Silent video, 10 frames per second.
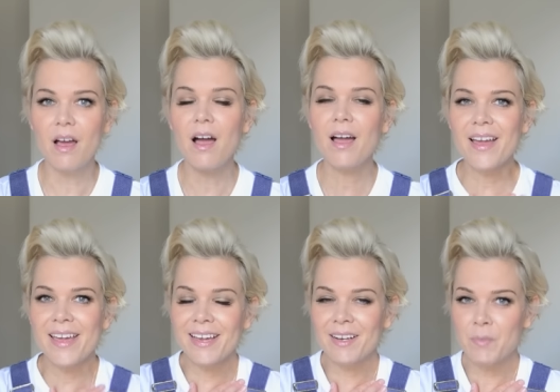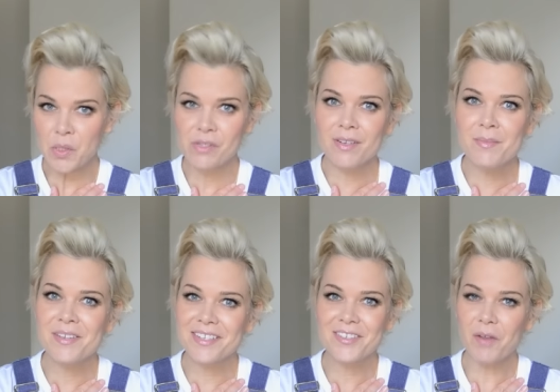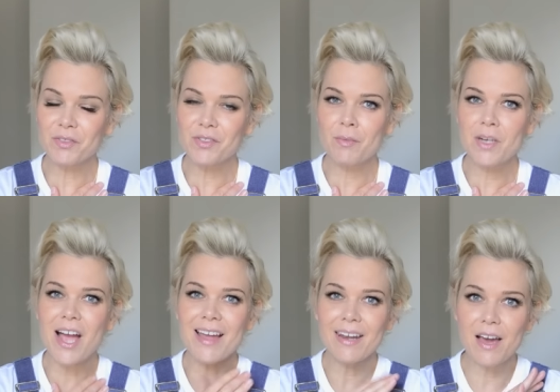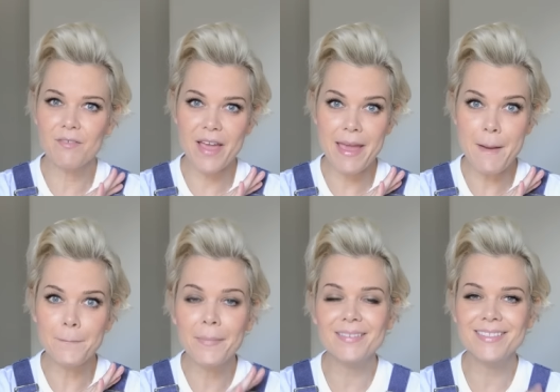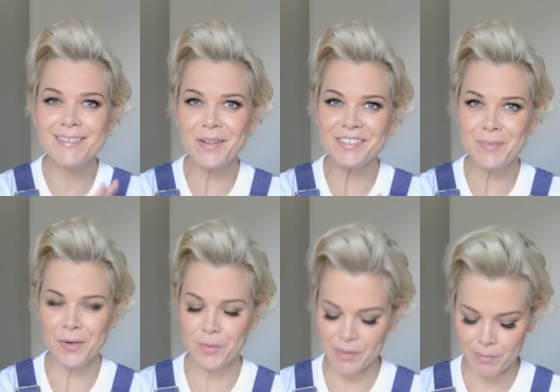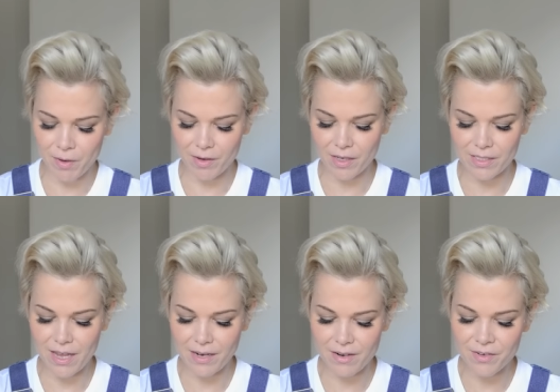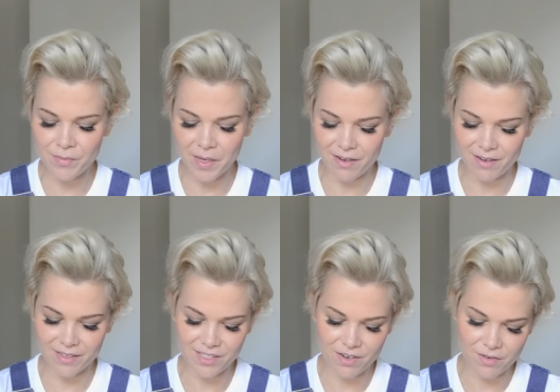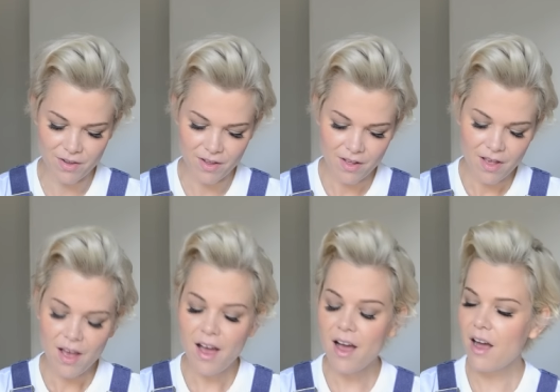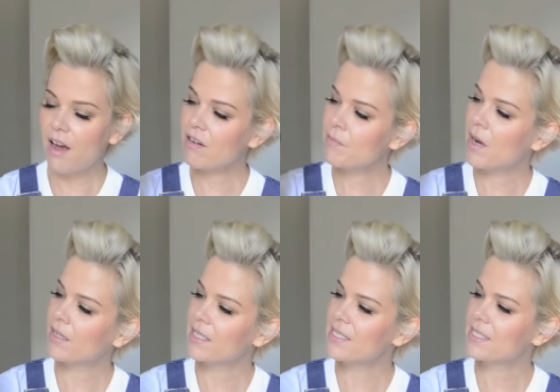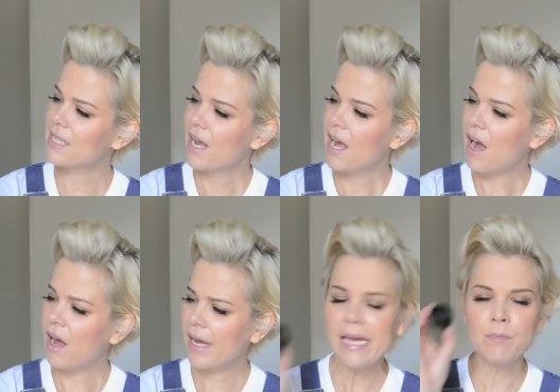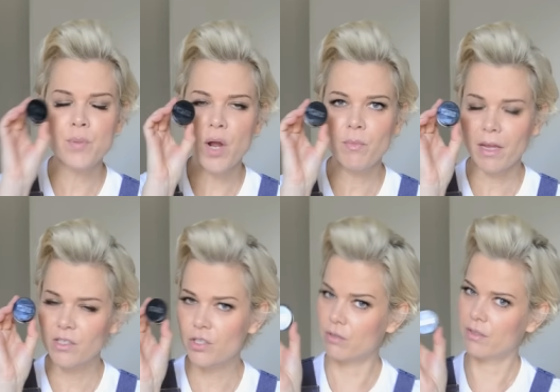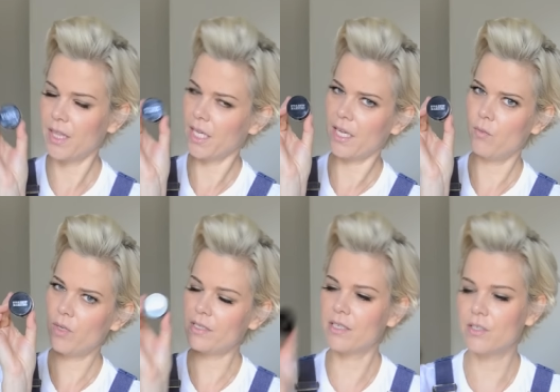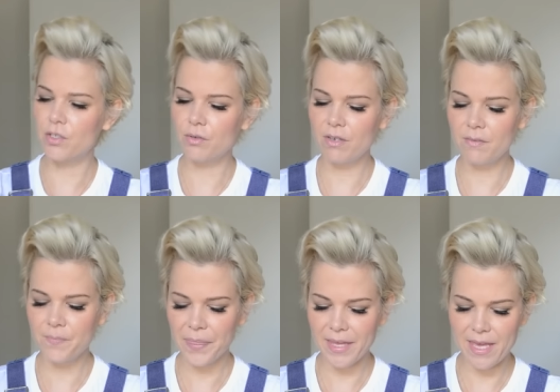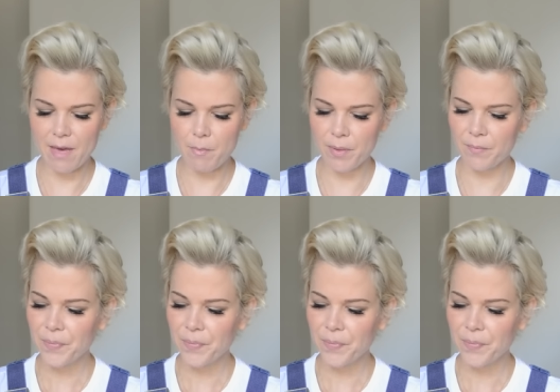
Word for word: I personally, because I travel so much, I love a multi-purpose product. And oh my god, so Armani's I Am Brow Master. You're thinking, what? Contour? Yep.